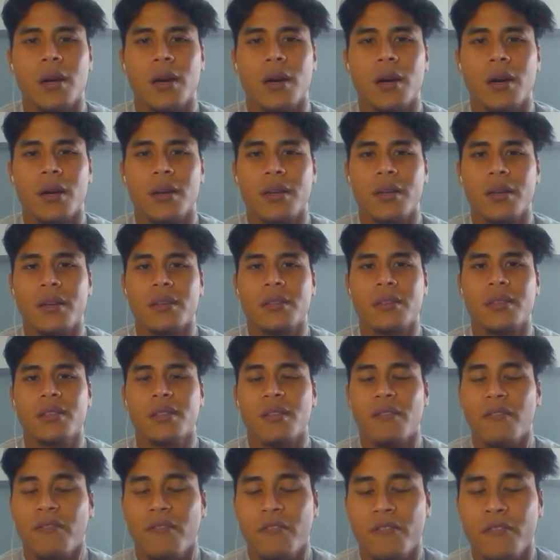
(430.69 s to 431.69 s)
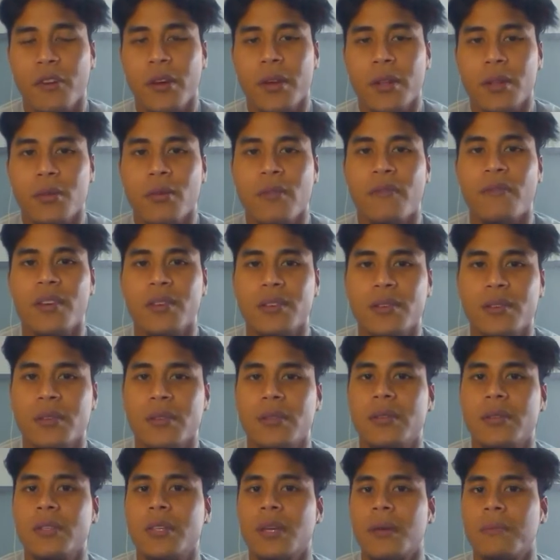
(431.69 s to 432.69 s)
They are just afraid to venture
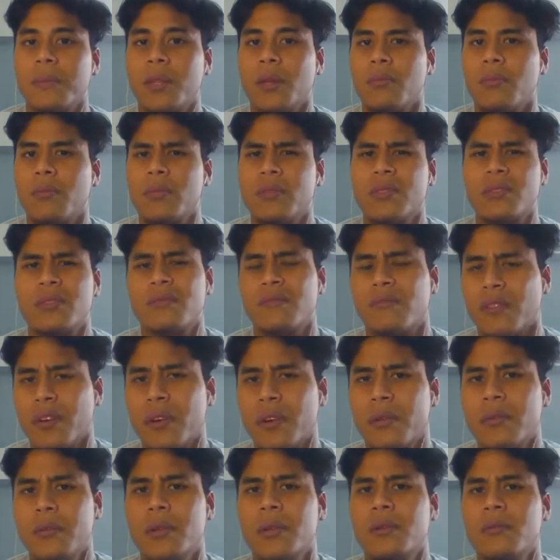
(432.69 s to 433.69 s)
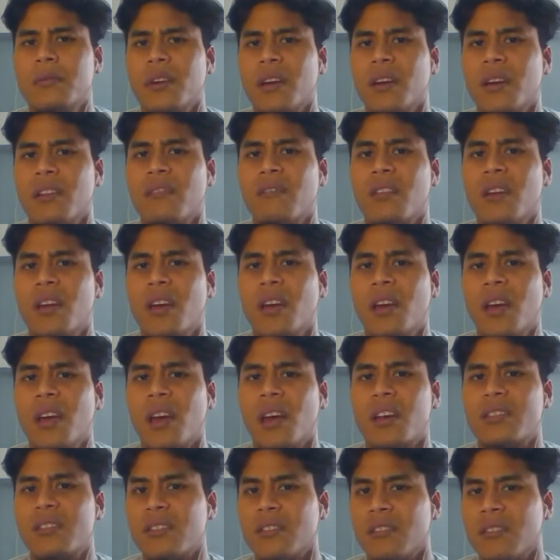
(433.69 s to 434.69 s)
into something which is very new and
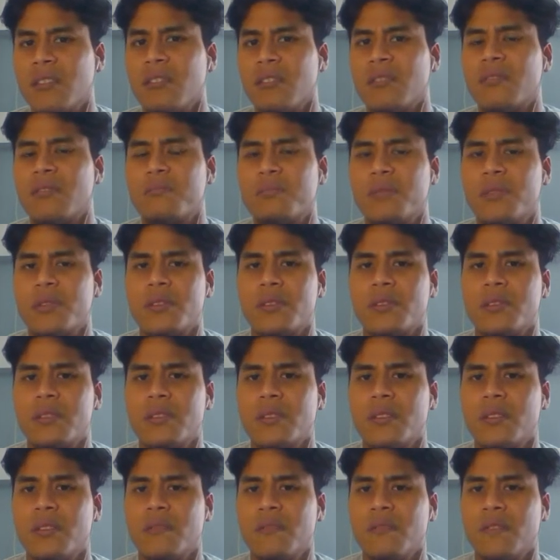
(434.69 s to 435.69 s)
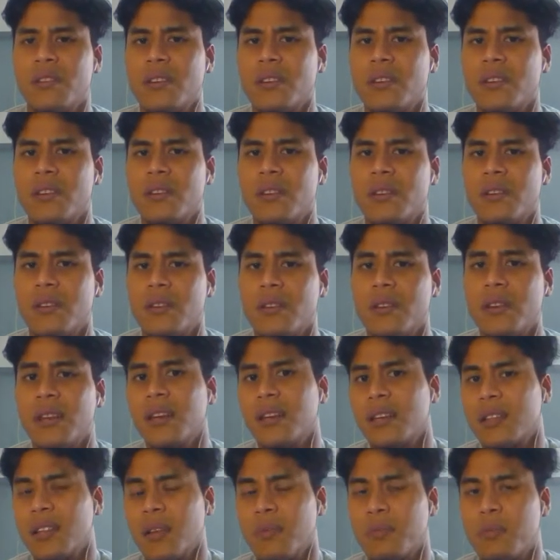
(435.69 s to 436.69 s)
has a lot of
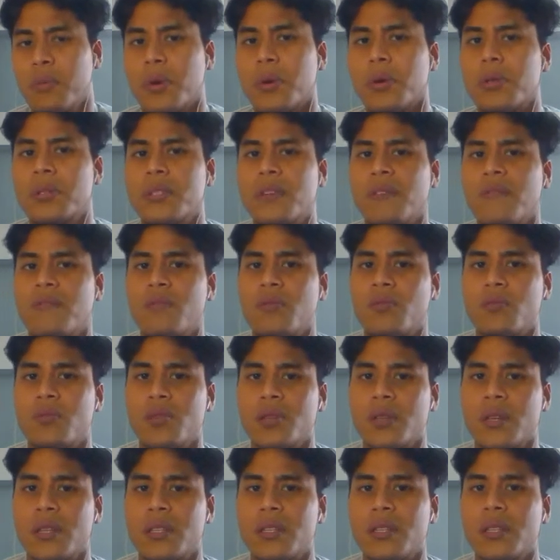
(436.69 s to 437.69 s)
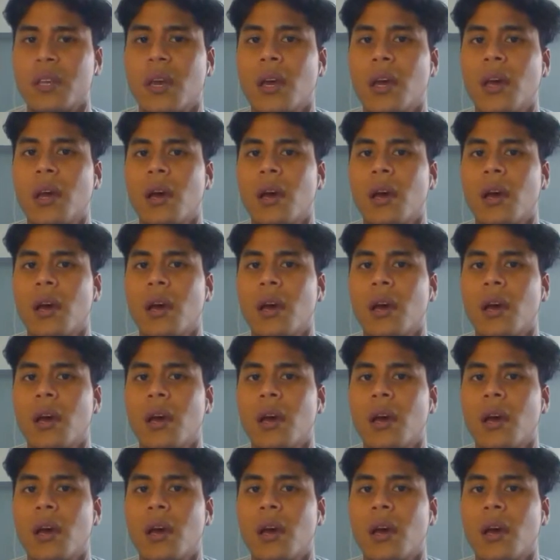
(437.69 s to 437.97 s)
negative preconceived notions.